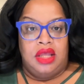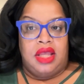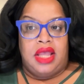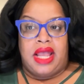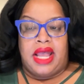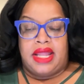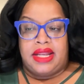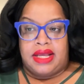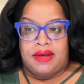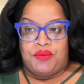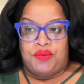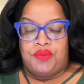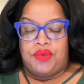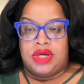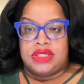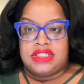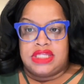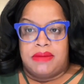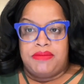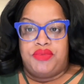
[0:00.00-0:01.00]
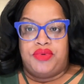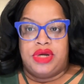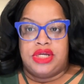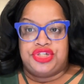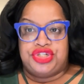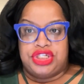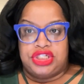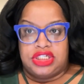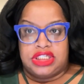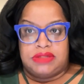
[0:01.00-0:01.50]
And at some point,
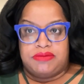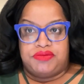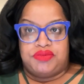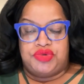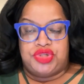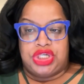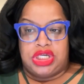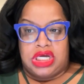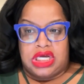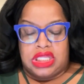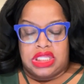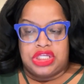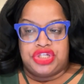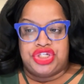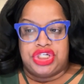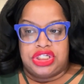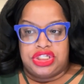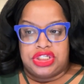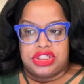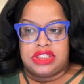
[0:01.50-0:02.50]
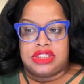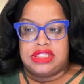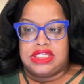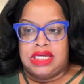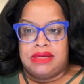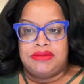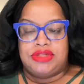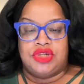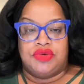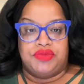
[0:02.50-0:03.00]
she just
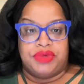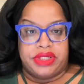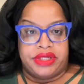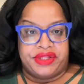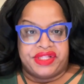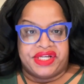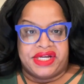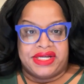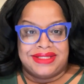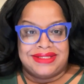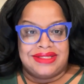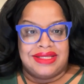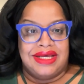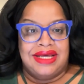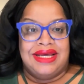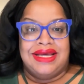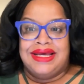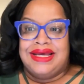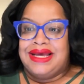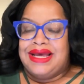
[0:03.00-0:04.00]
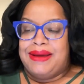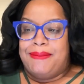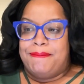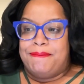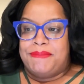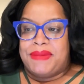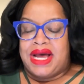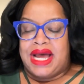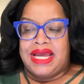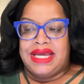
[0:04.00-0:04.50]
seemed to realize,
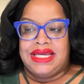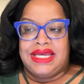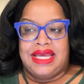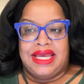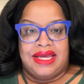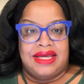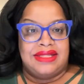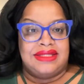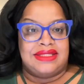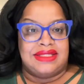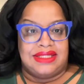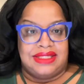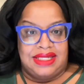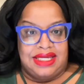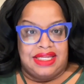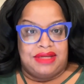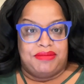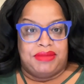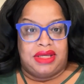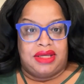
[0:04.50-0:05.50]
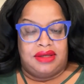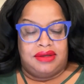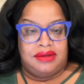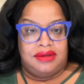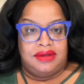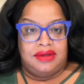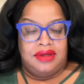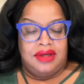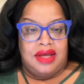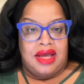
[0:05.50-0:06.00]
my kids need me.
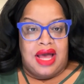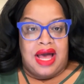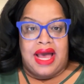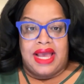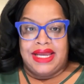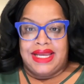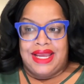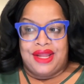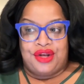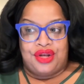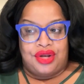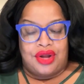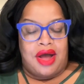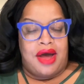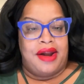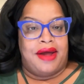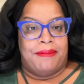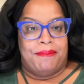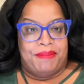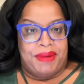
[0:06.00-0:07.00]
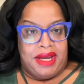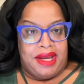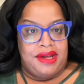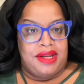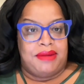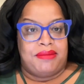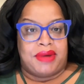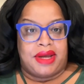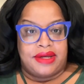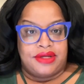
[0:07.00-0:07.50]
I cannot
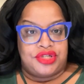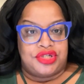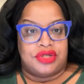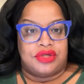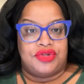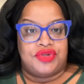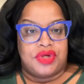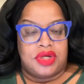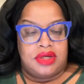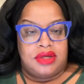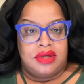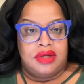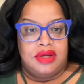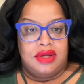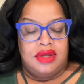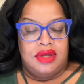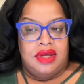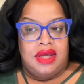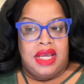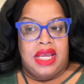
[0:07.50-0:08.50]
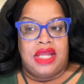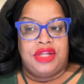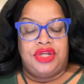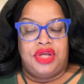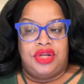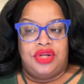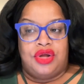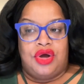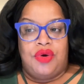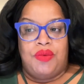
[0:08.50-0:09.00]
abandon my children. And you
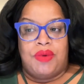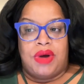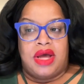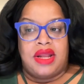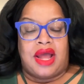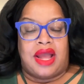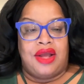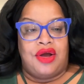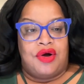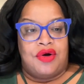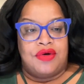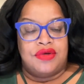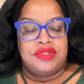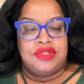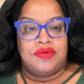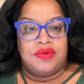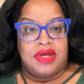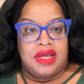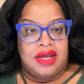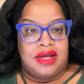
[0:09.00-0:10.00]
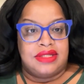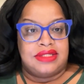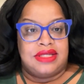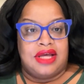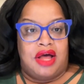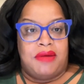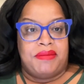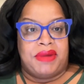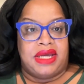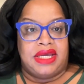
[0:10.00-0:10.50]
know what? I also can't
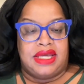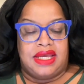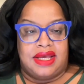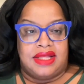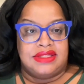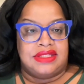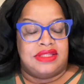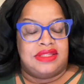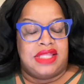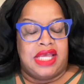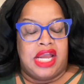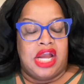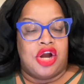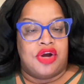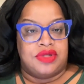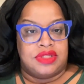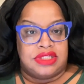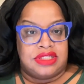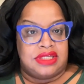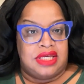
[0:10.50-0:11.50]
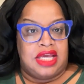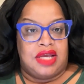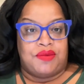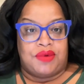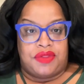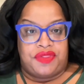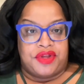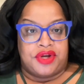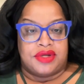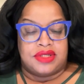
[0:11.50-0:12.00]
tell my kids that they aren't seeing
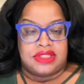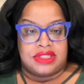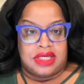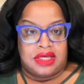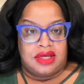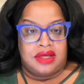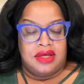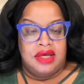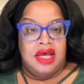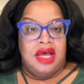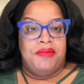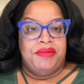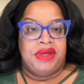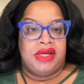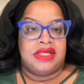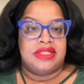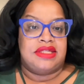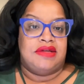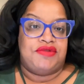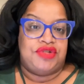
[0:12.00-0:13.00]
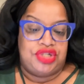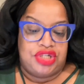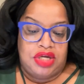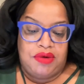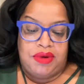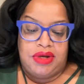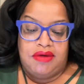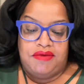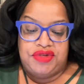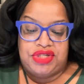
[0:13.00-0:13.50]
what they're seeing. Because if she
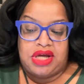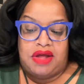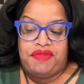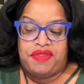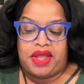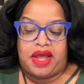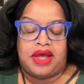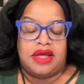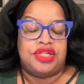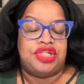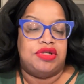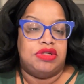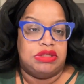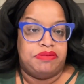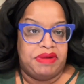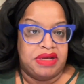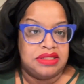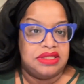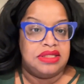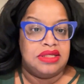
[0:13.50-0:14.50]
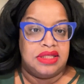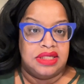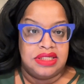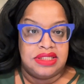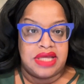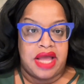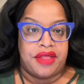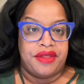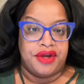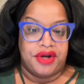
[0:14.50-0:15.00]
would have done that, she was basically
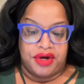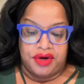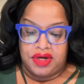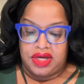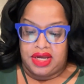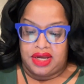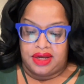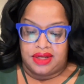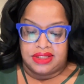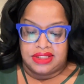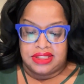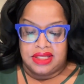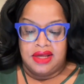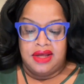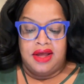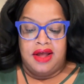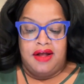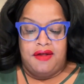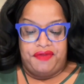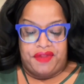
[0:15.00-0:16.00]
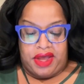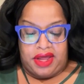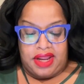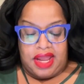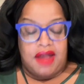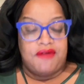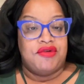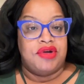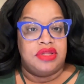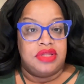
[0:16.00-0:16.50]
telling her kids that
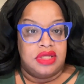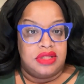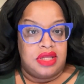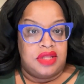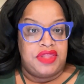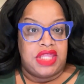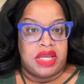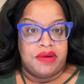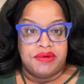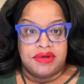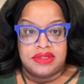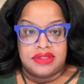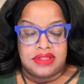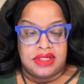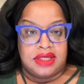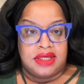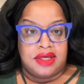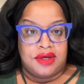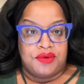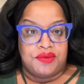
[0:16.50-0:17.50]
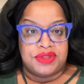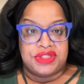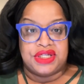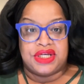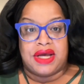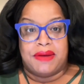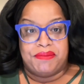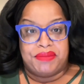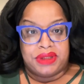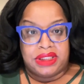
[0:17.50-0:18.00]
everything that they were seeing was a
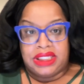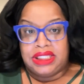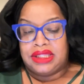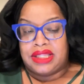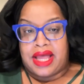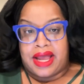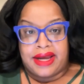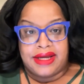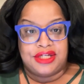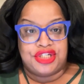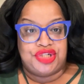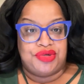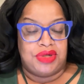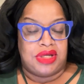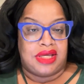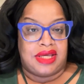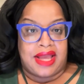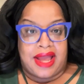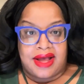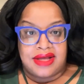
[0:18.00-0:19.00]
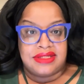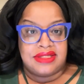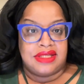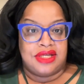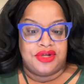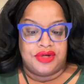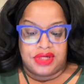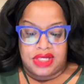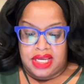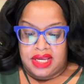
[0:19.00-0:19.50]
complete lie. She had gaslit
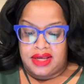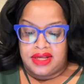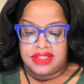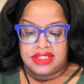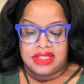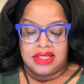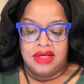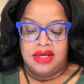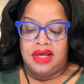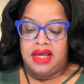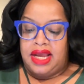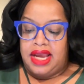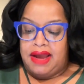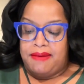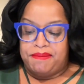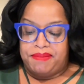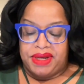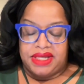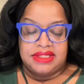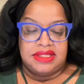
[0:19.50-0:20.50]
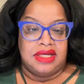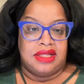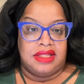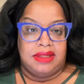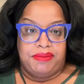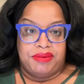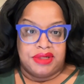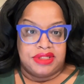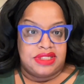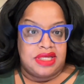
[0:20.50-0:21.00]
her kids and basically
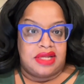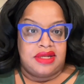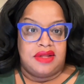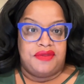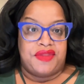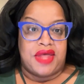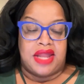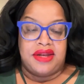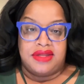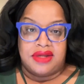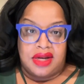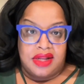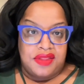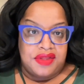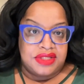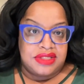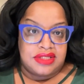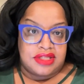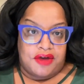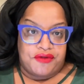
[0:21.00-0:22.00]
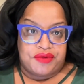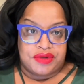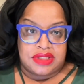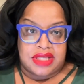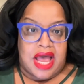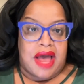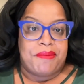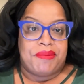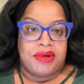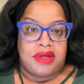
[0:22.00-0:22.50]
pretended that none of this stuff was
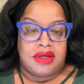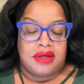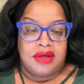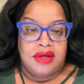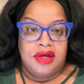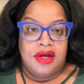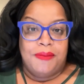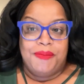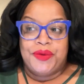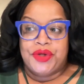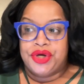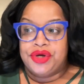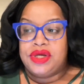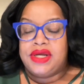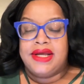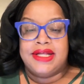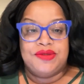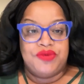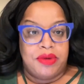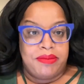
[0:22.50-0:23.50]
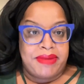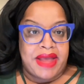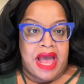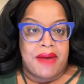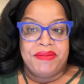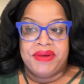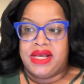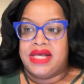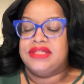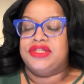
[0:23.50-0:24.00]
happening. Her kids were mad
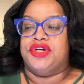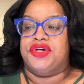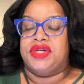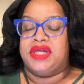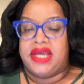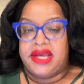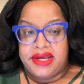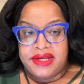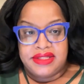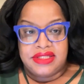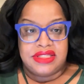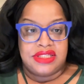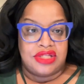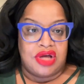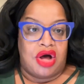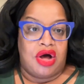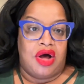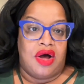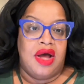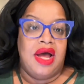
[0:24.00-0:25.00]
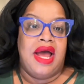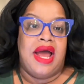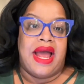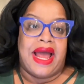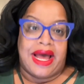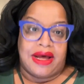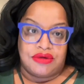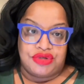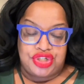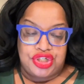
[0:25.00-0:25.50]
because her kids saw
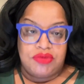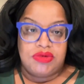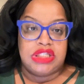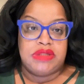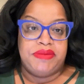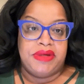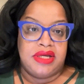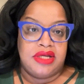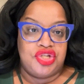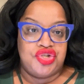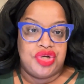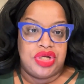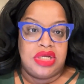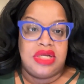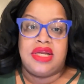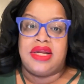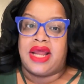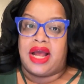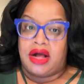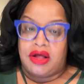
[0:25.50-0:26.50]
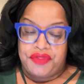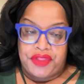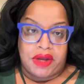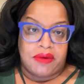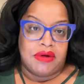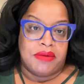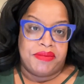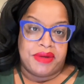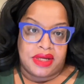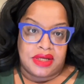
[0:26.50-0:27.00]
how she was being treated and how they
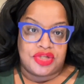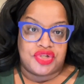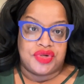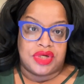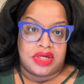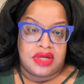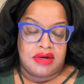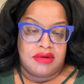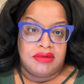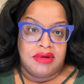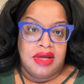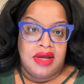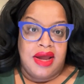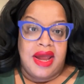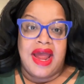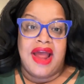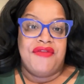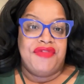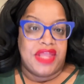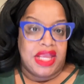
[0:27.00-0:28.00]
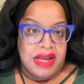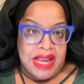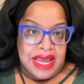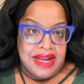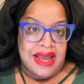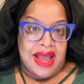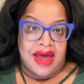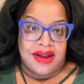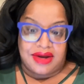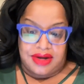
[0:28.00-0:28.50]
were being treated. And they had
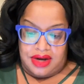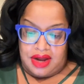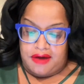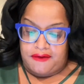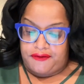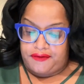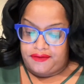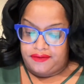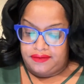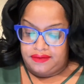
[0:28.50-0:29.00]
had enough.